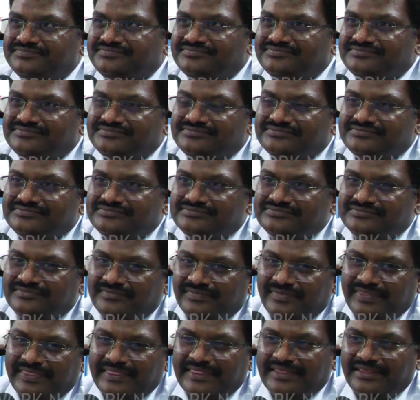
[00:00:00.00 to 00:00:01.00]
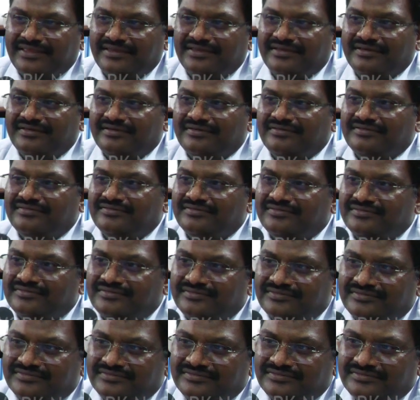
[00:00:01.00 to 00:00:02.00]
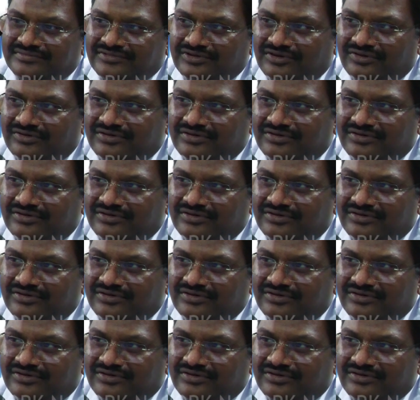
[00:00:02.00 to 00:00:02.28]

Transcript: How do you know the purity, the check, and then